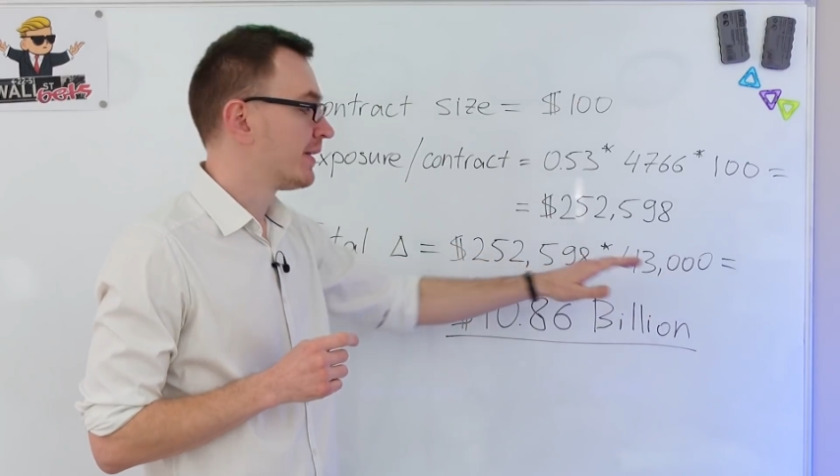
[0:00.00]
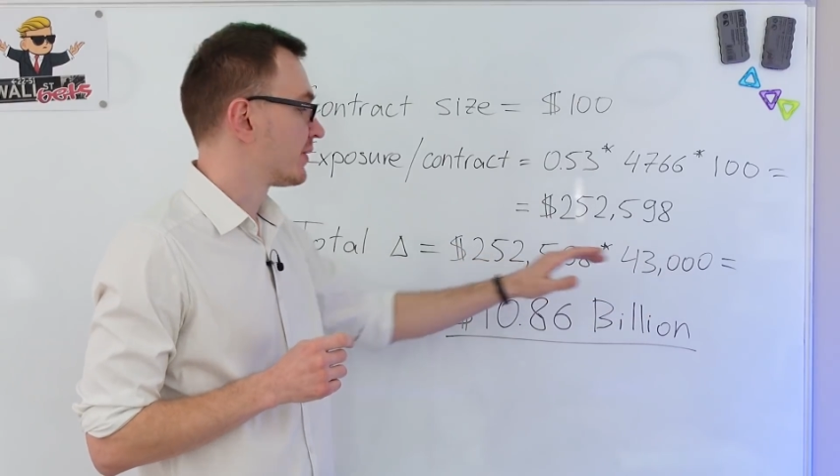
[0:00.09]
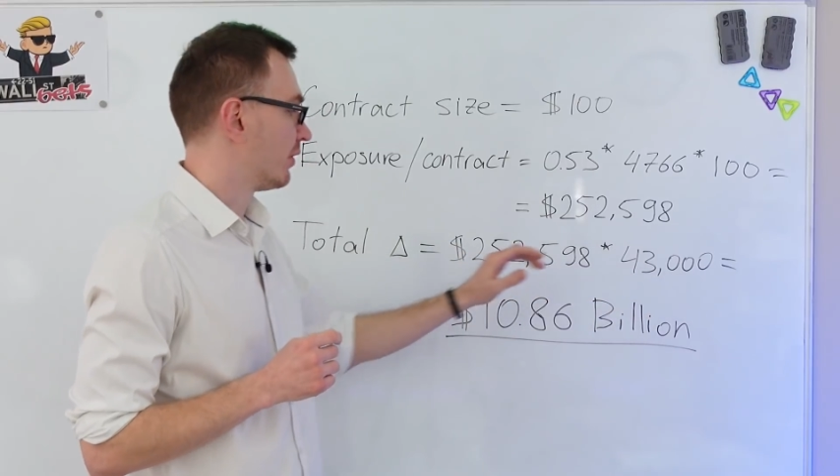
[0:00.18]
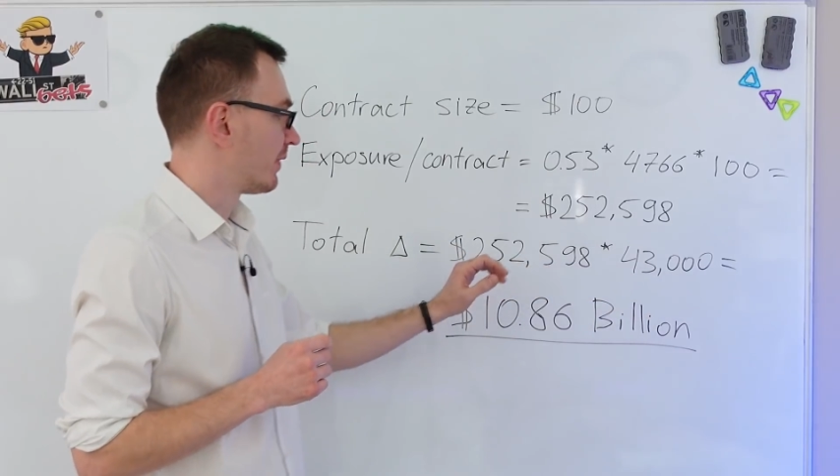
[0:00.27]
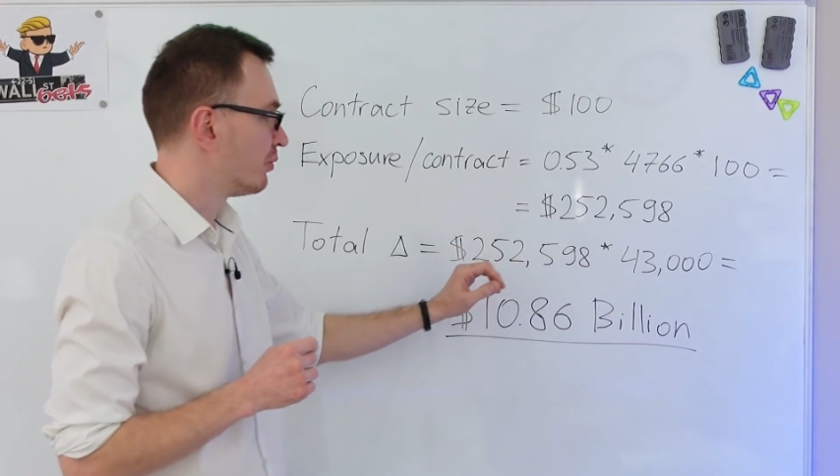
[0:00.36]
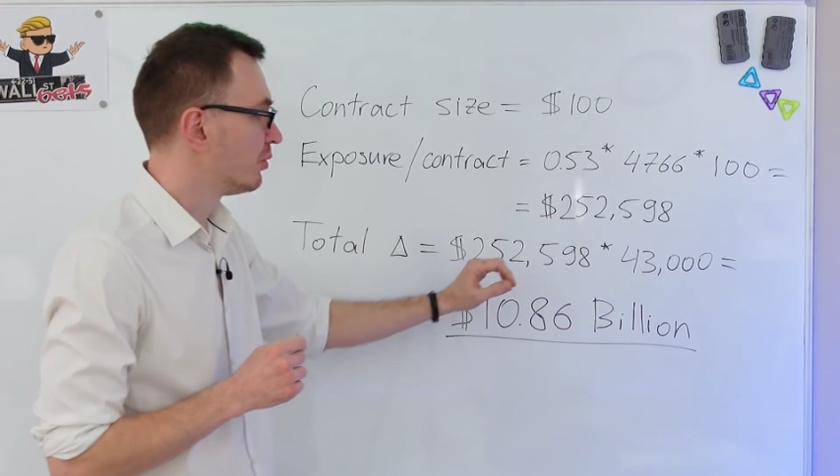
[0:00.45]

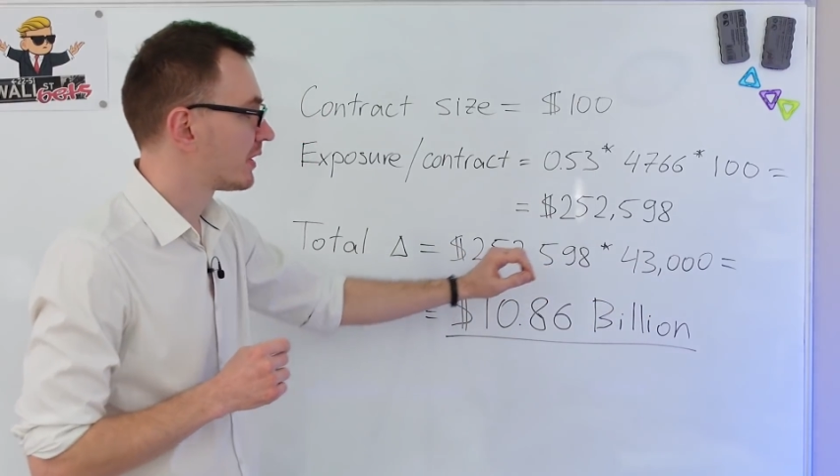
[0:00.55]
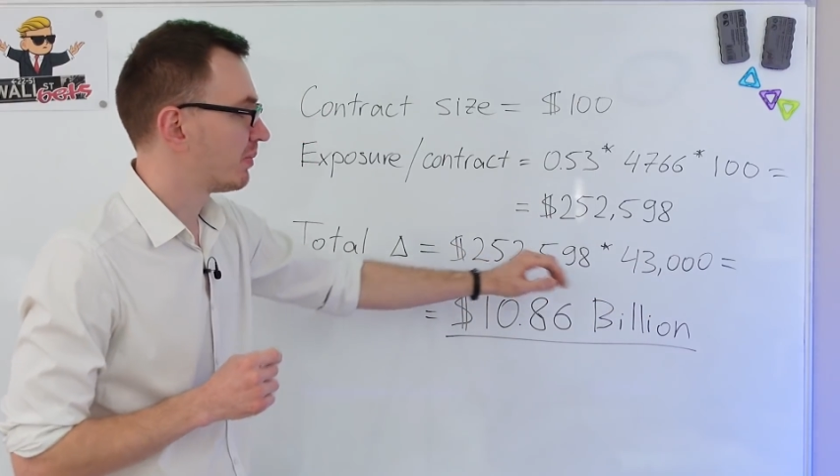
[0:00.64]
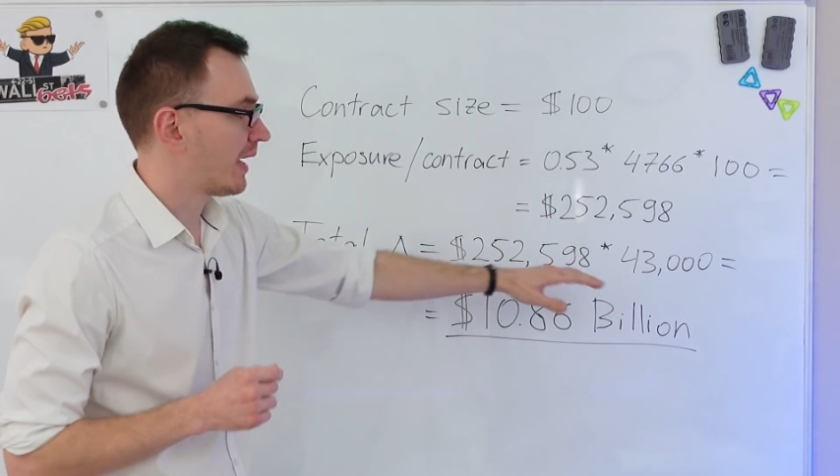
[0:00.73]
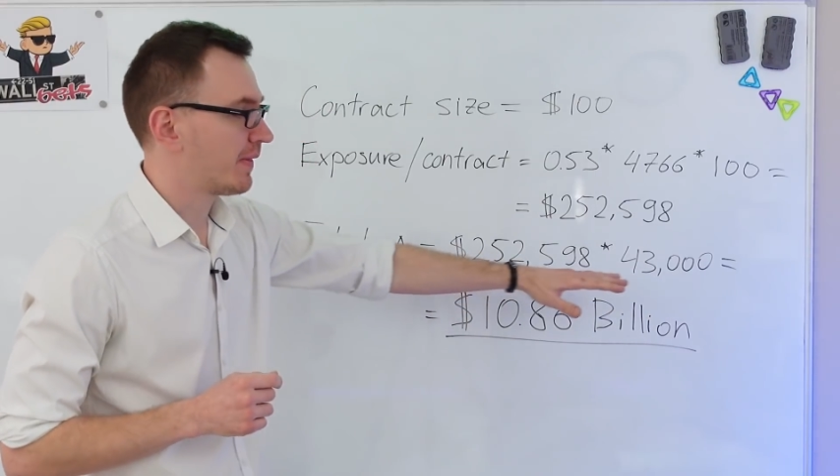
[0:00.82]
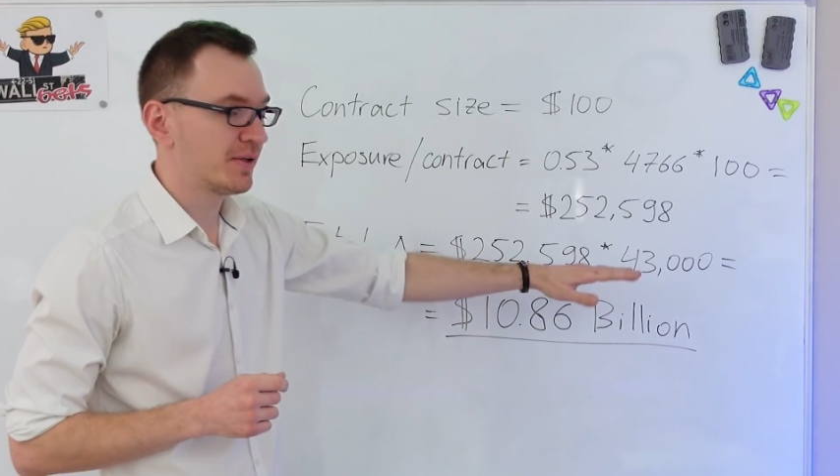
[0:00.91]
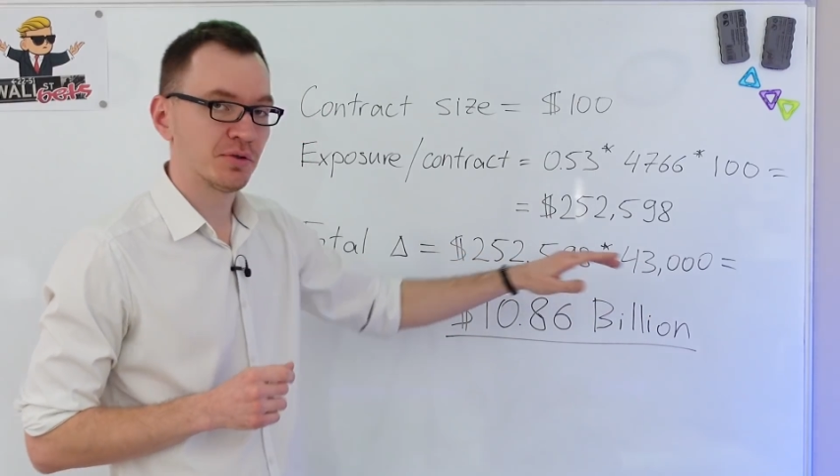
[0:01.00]
So if we
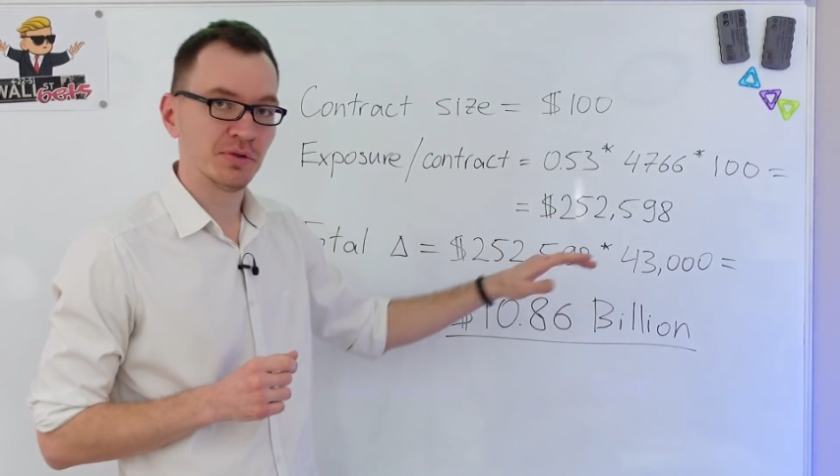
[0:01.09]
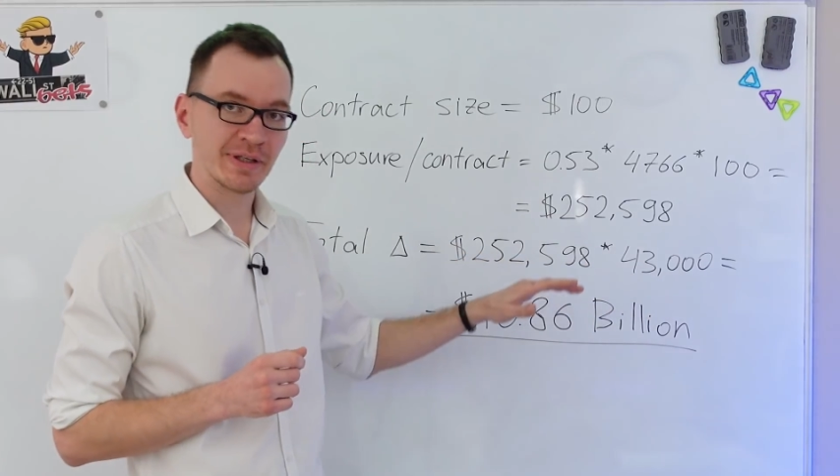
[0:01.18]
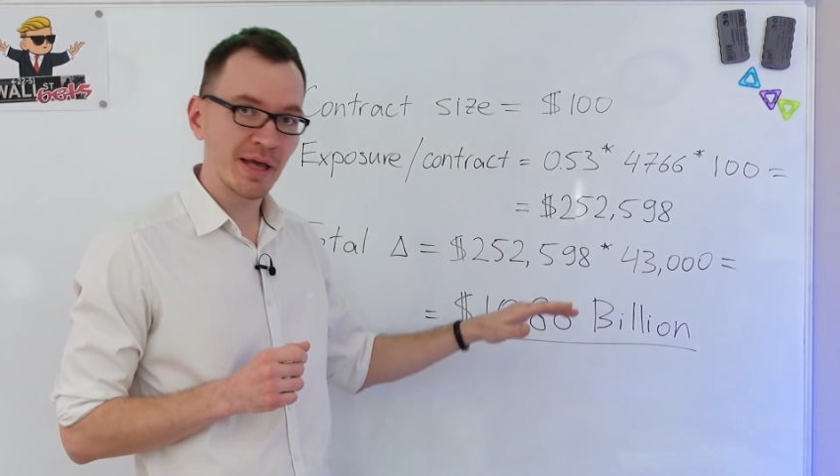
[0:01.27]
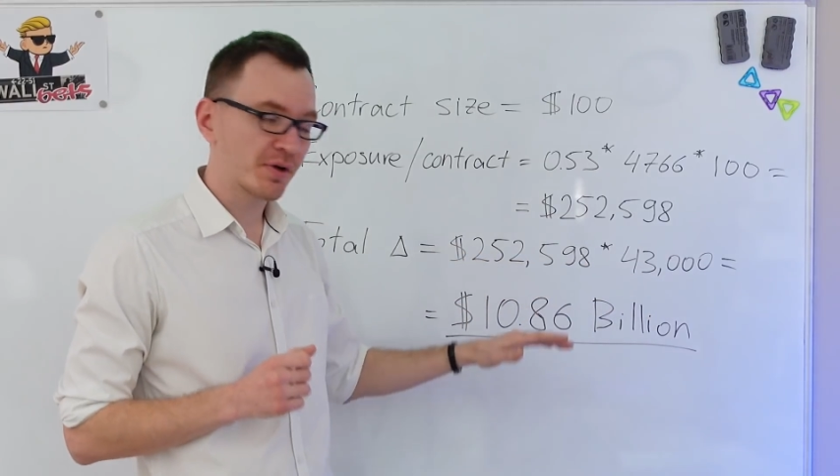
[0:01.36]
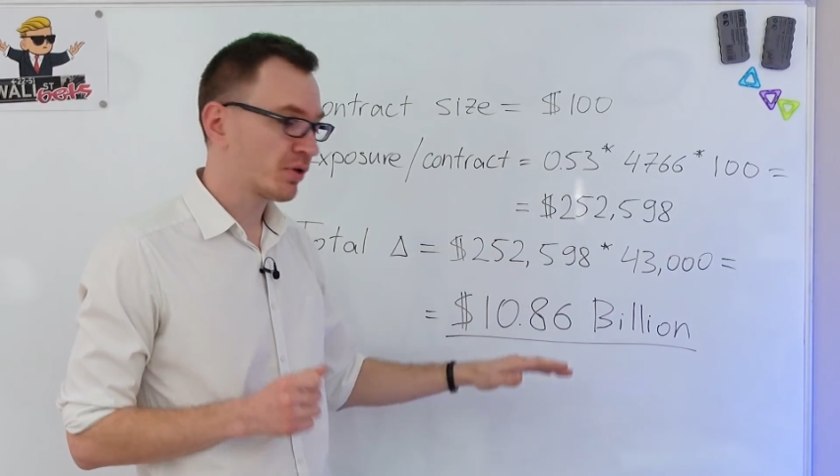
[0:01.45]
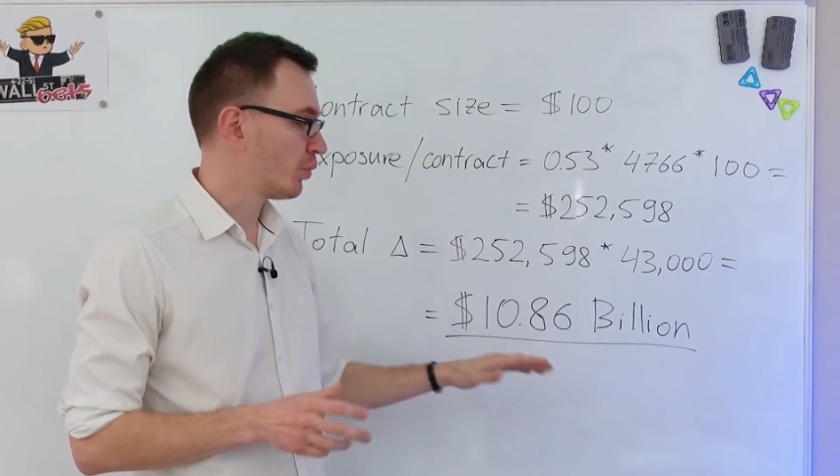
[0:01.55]
multiply these two together,